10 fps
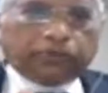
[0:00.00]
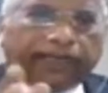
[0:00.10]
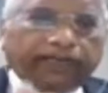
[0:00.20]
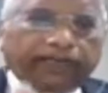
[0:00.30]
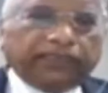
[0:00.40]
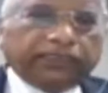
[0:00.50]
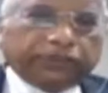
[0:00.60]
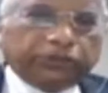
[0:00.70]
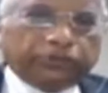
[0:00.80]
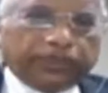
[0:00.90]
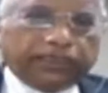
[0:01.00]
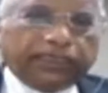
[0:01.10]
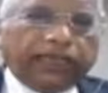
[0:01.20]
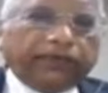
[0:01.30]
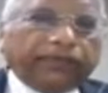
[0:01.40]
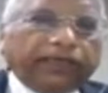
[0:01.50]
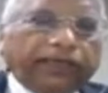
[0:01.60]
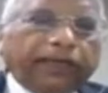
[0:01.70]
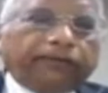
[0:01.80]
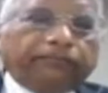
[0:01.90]
to handle this situation, and we
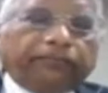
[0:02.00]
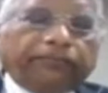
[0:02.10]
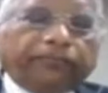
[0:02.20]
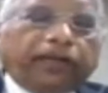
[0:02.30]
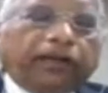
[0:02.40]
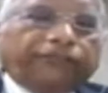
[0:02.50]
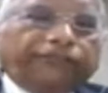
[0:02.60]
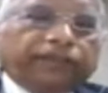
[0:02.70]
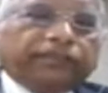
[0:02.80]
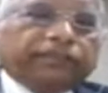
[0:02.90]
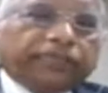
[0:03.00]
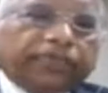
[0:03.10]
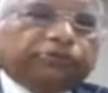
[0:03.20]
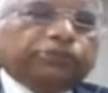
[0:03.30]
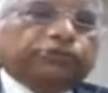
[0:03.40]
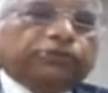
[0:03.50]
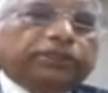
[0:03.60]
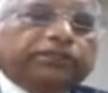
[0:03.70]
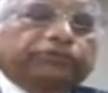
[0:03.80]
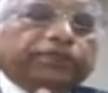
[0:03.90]
may not face the same
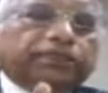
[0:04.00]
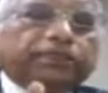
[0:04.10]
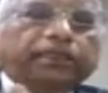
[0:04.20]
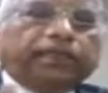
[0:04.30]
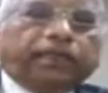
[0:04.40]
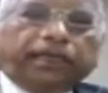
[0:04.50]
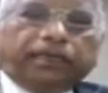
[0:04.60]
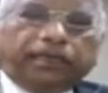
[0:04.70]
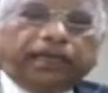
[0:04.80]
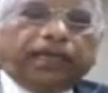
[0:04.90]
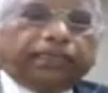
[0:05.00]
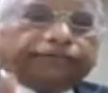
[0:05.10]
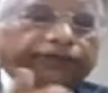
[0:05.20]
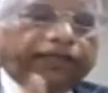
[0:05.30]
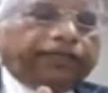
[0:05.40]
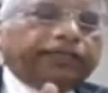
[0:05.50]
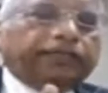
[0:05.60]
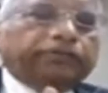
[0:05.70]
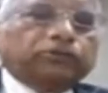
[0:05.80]
situation which India has felt it in